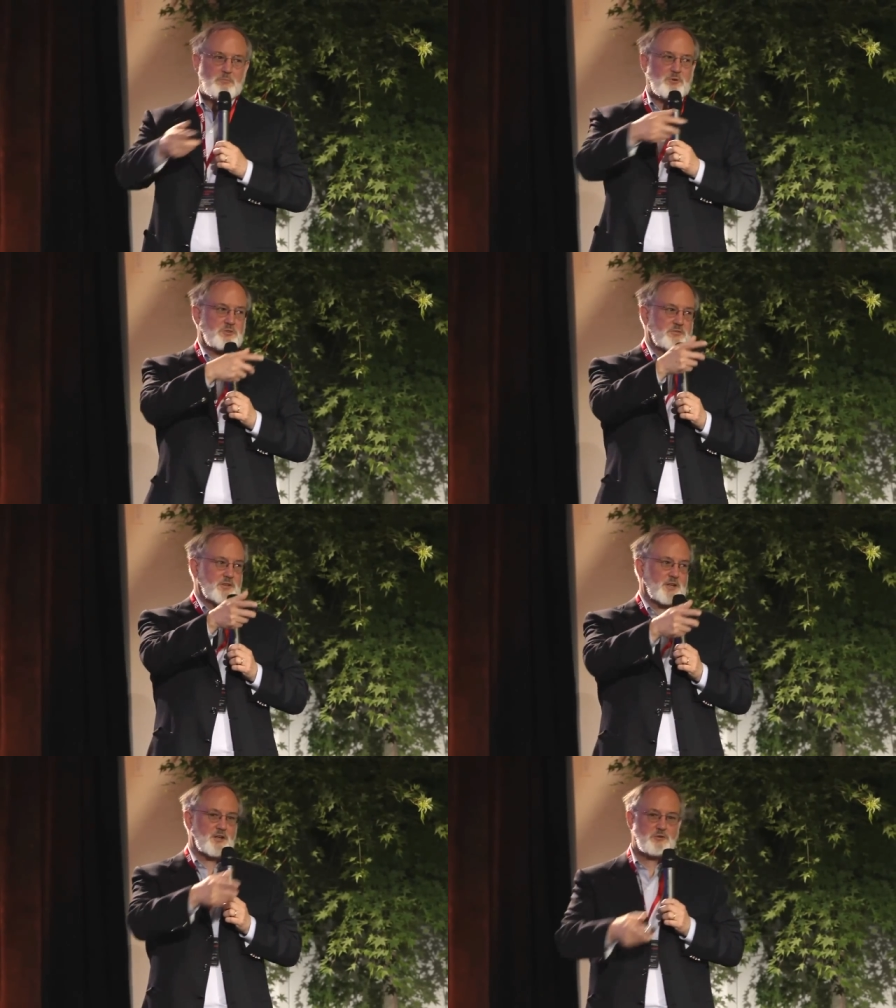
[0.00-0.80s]
of the members
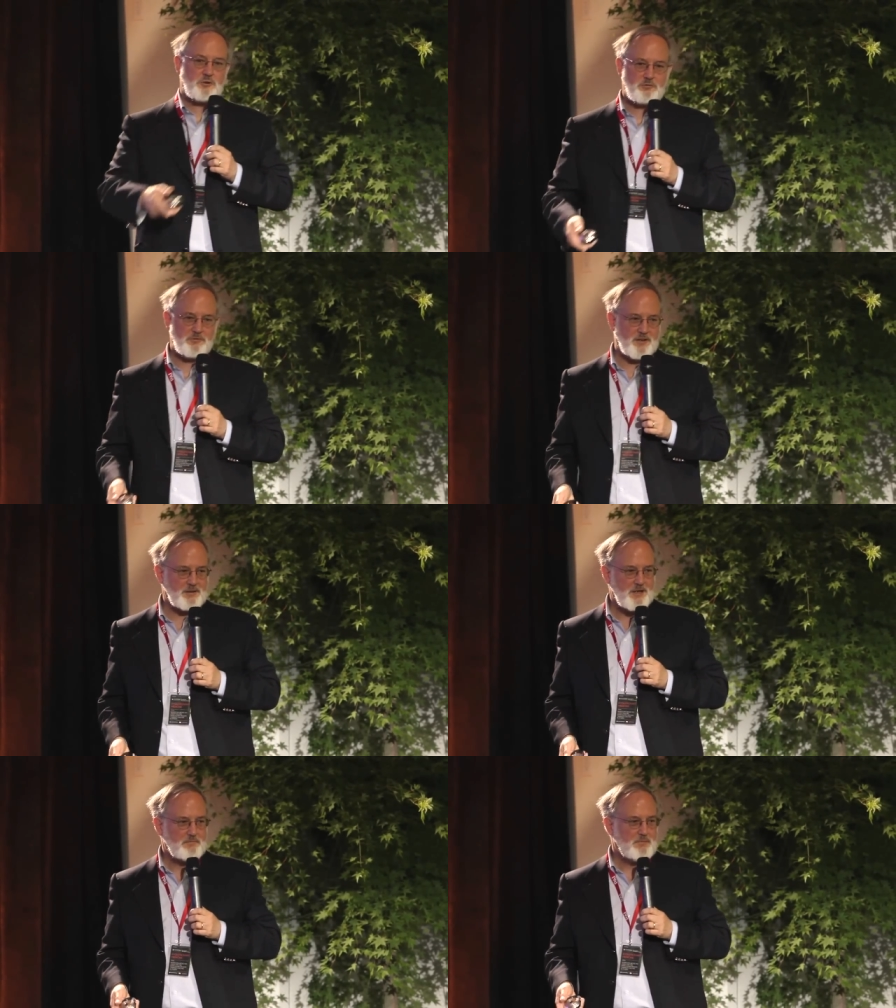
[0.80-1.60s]
of the editorial, in
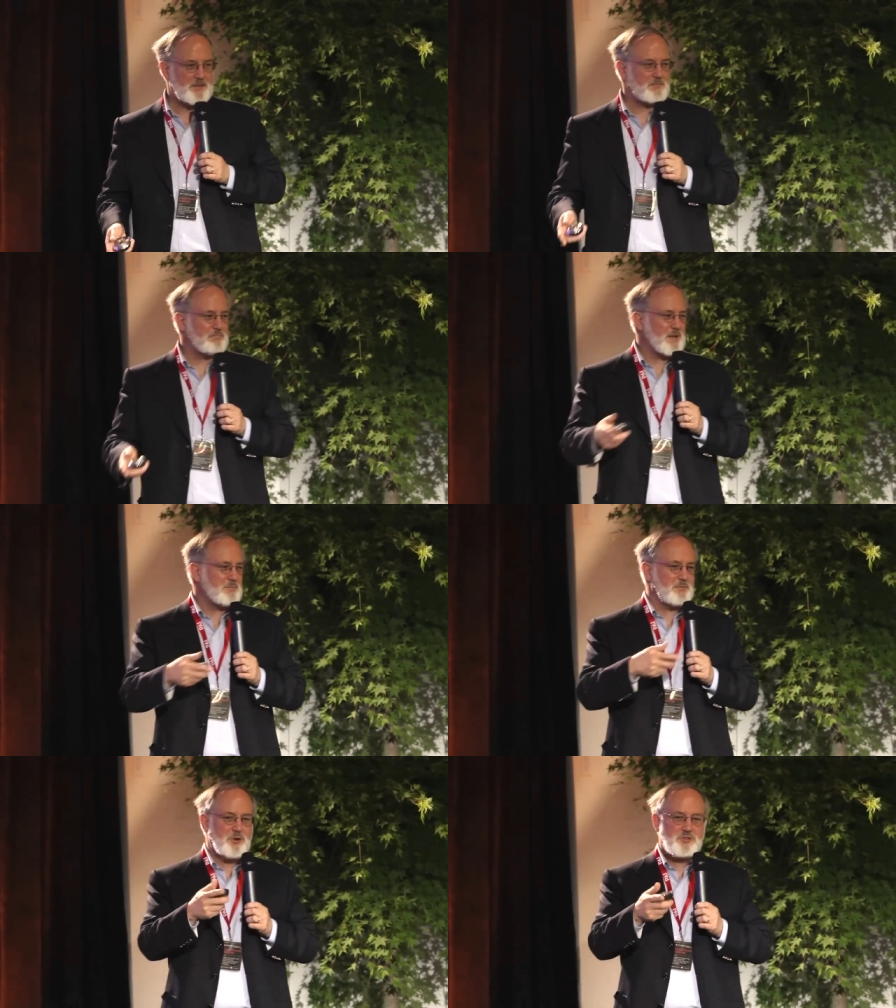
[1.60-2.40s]
fact, I think
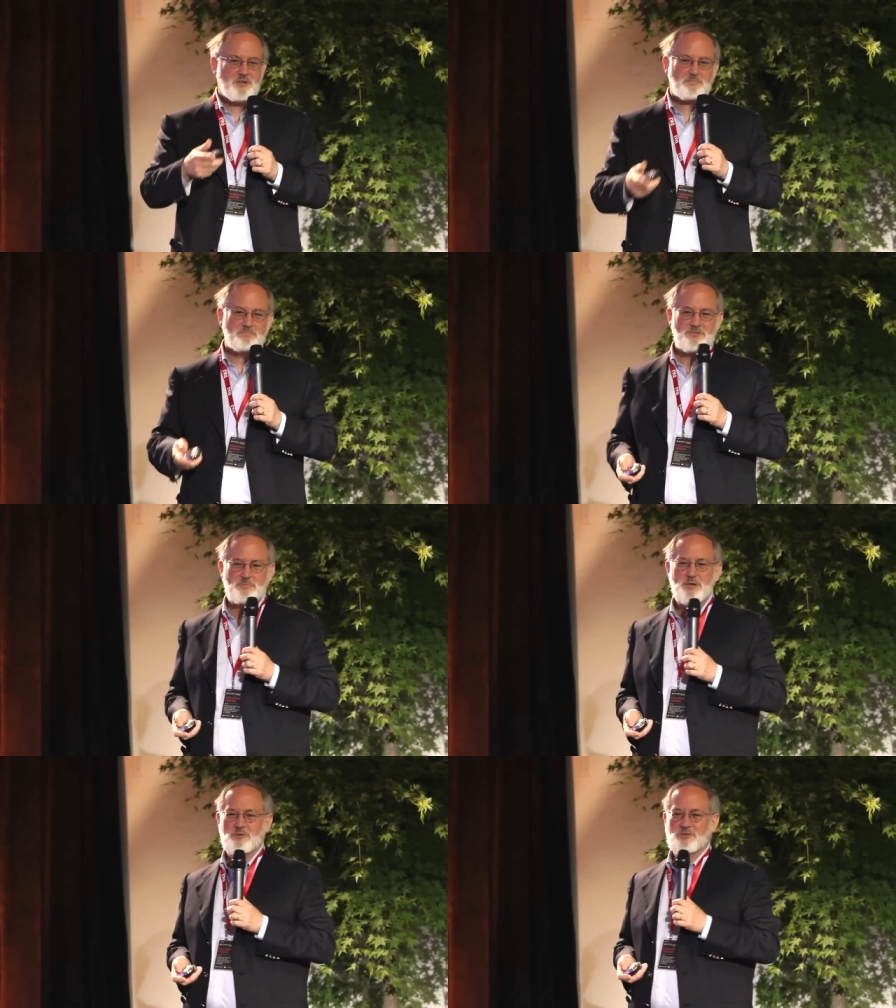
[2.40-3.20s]
maybe most of the
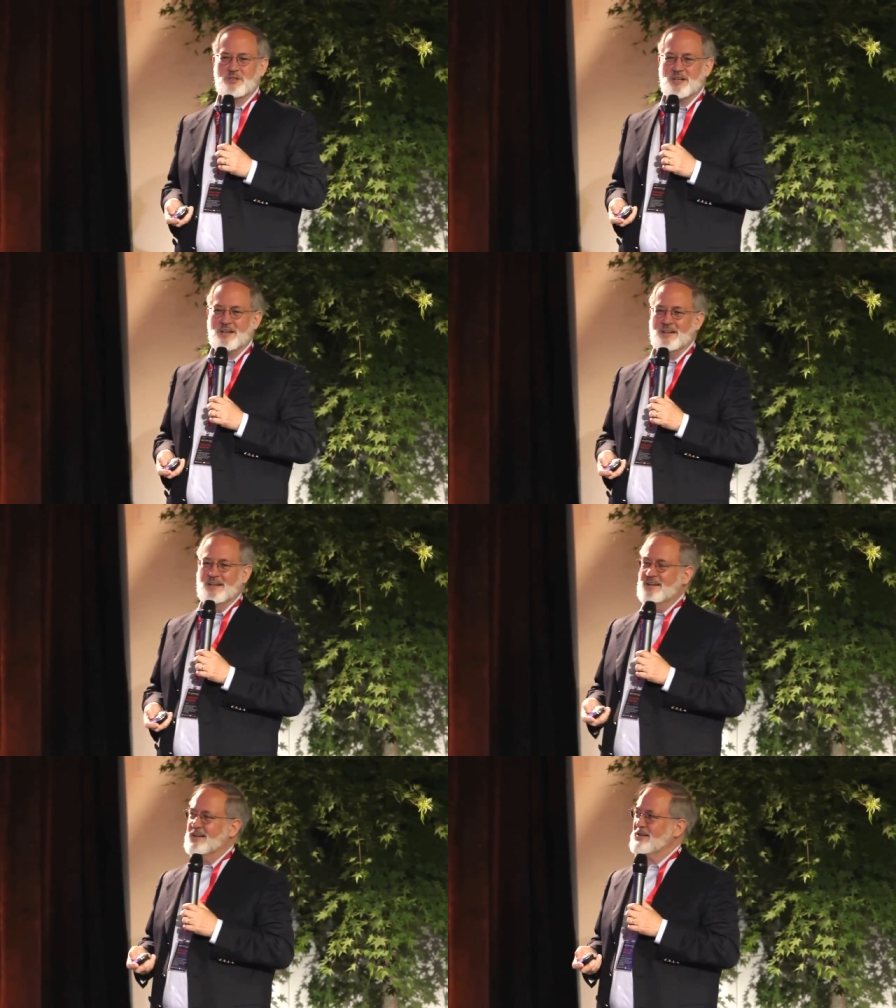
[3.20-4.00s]
speakers today
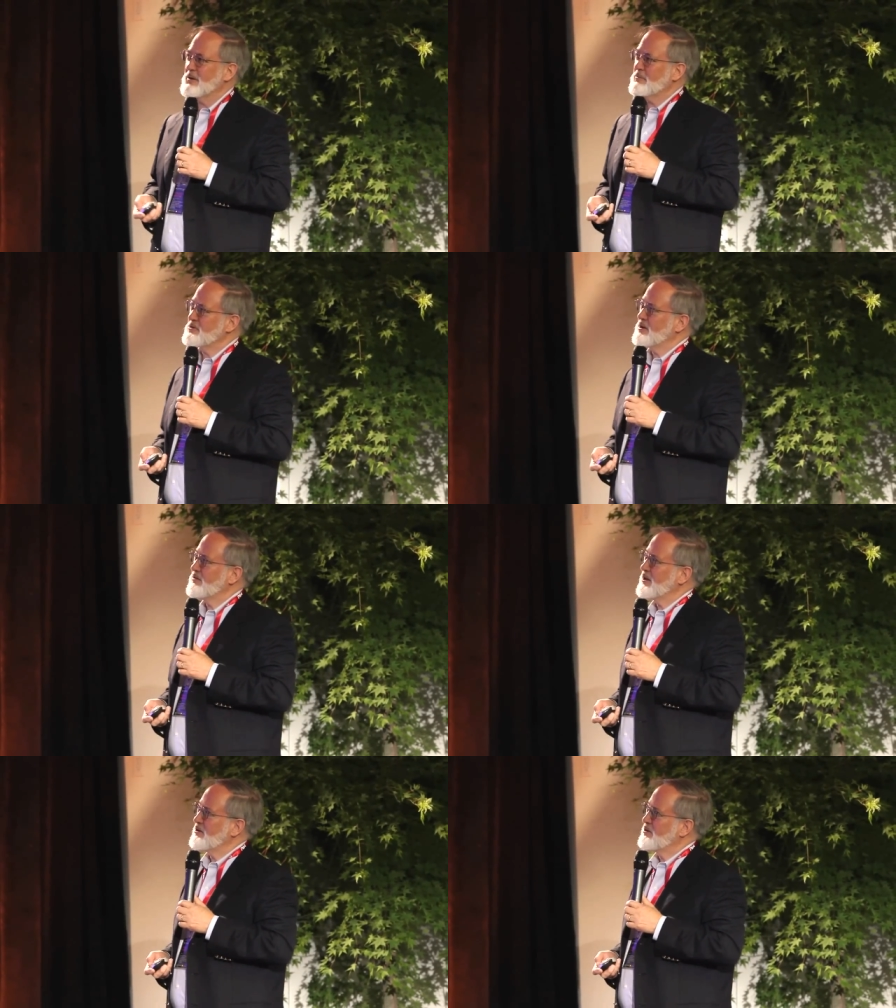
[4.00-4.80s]
are members of